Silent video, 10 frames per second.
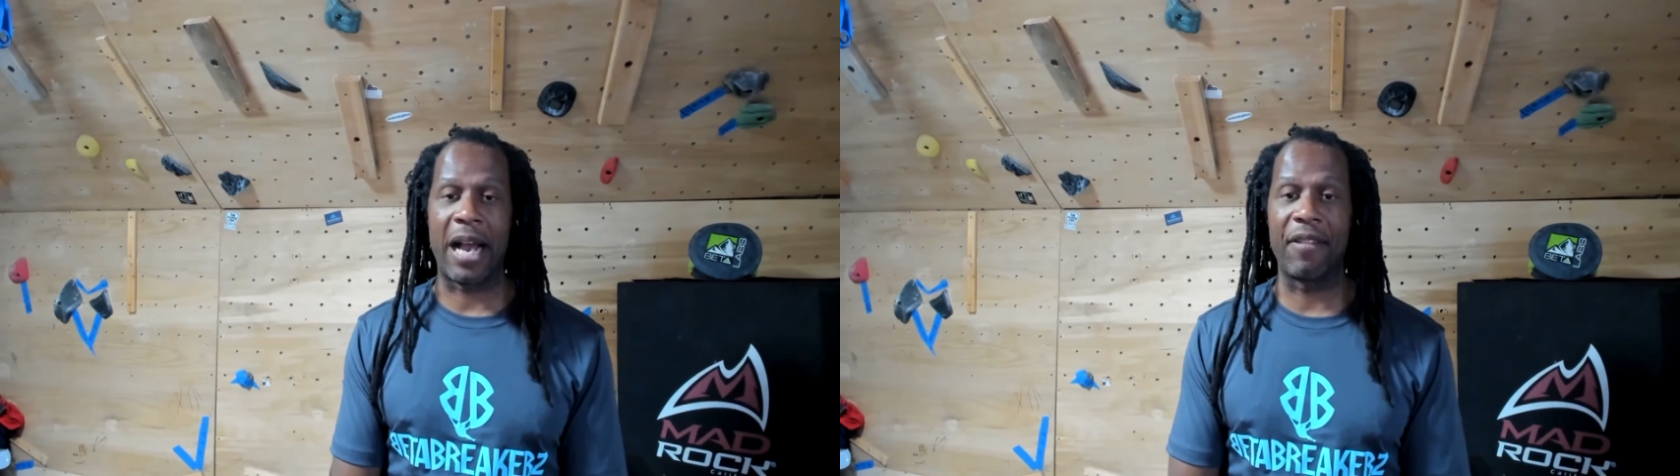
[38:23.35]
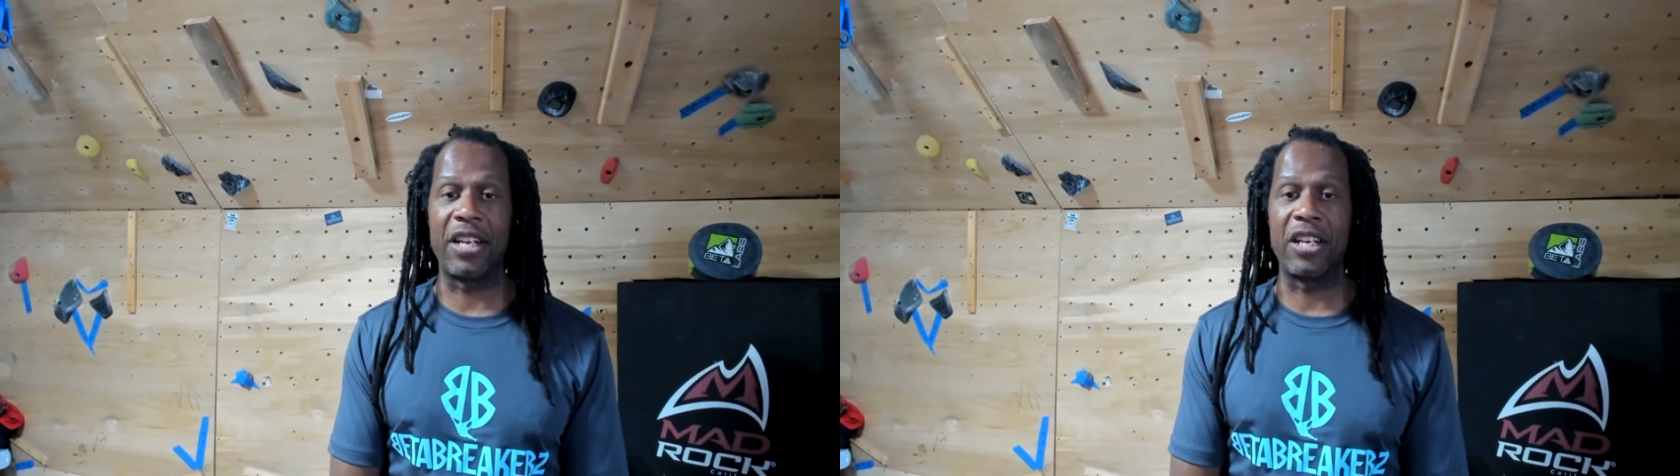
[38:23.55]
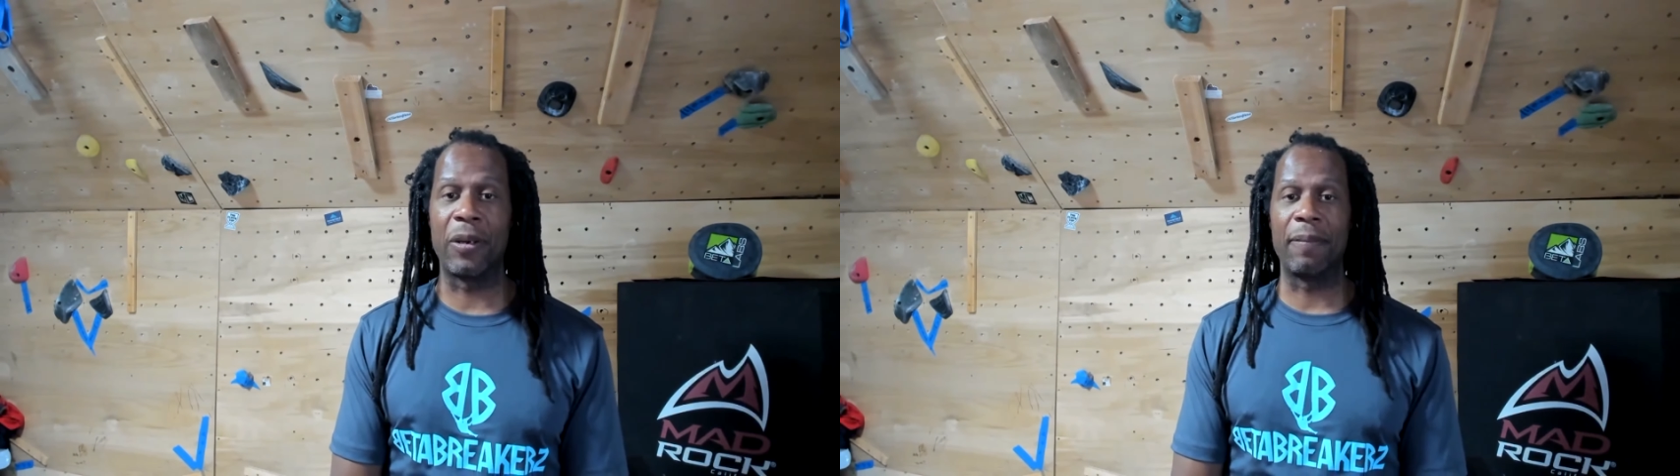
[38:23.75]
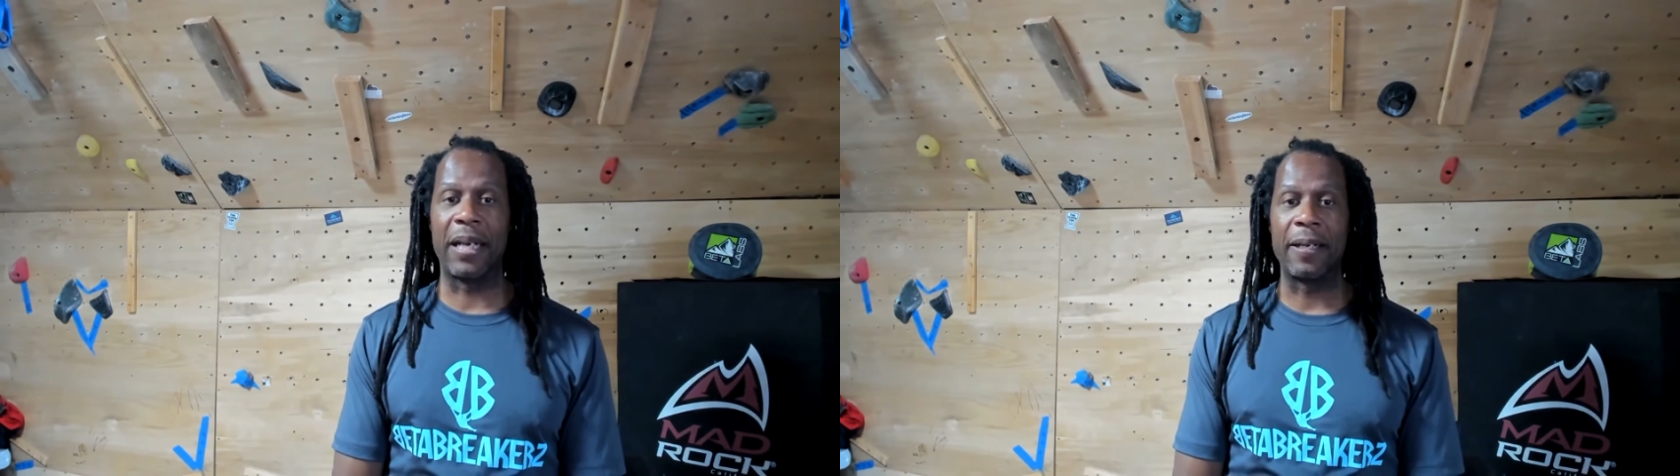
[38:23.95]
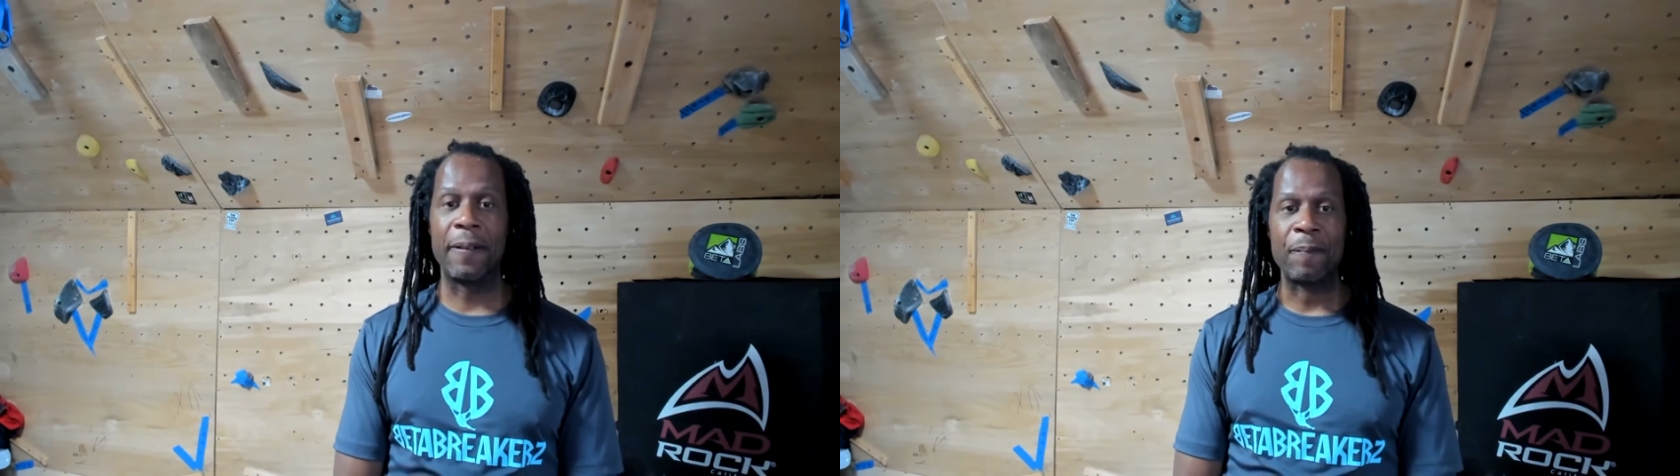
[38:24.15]
how they do it,
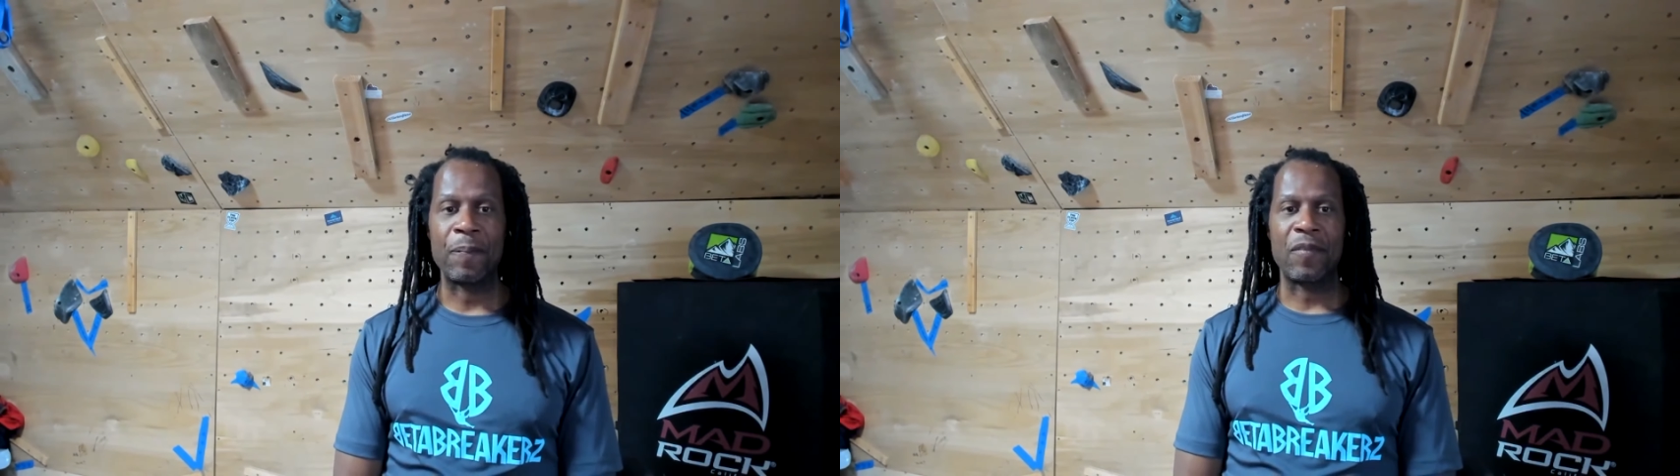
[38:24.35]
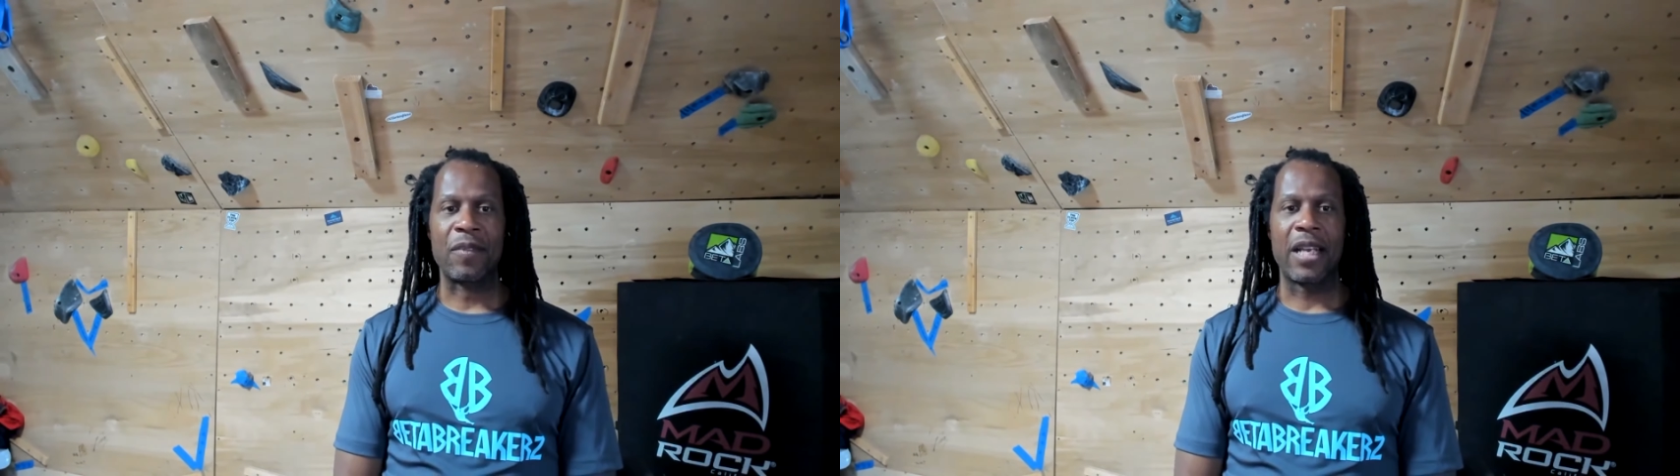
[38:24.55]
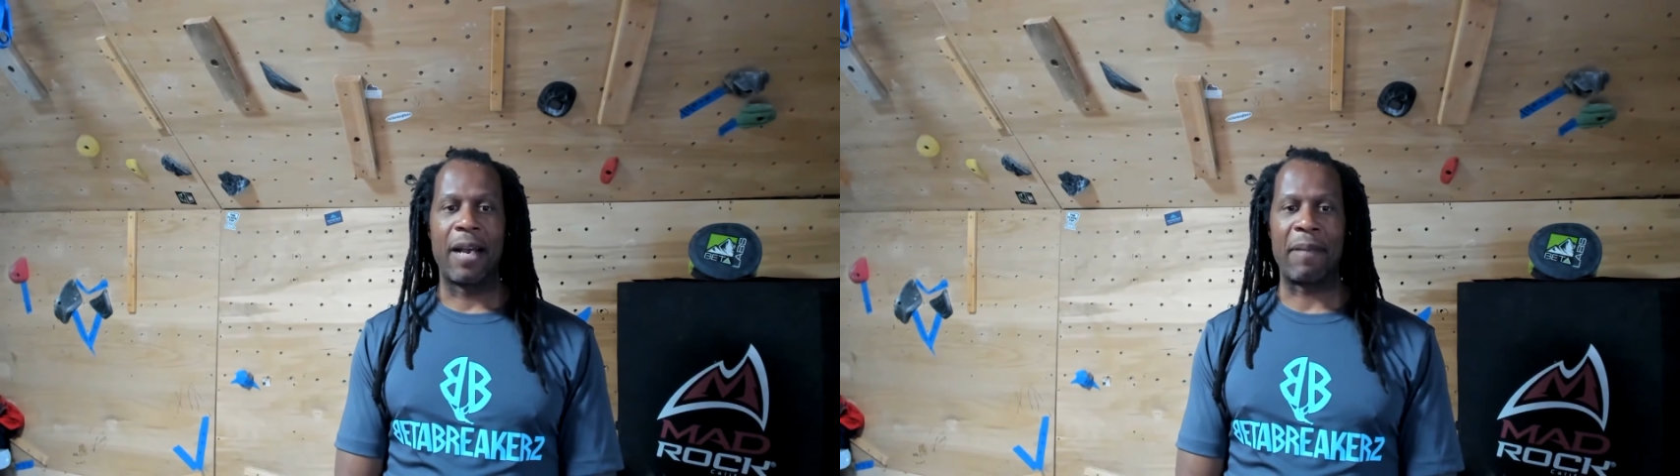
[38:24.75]
but mm-hmm.